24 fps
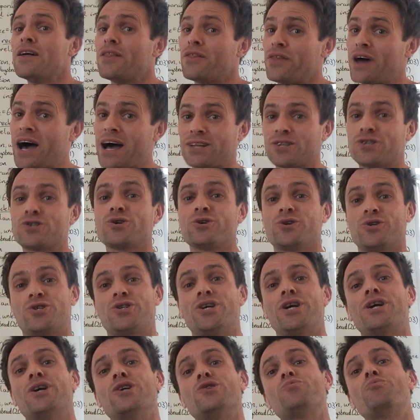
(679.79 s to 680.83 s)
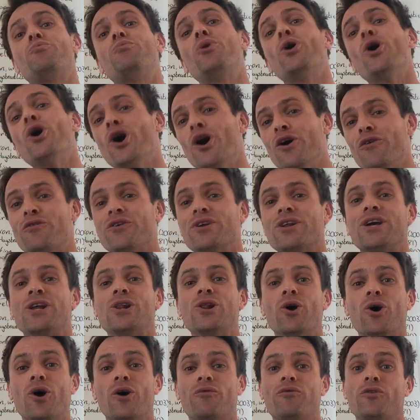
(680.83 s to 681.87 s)
that touching is perfectly
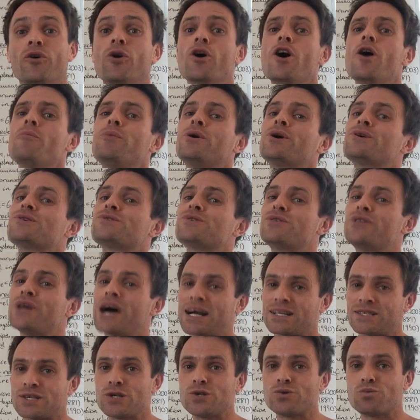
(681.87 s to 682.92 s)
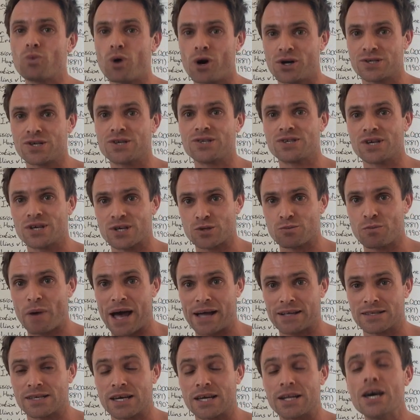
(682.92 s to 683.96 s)
lawful because that is what is
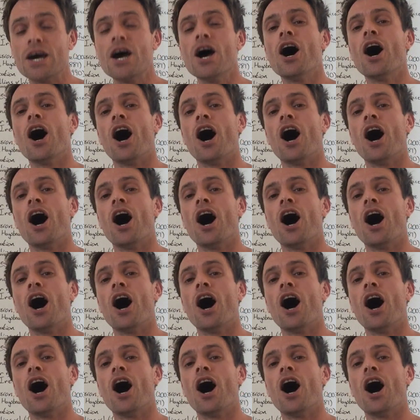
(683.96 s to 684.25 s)
expected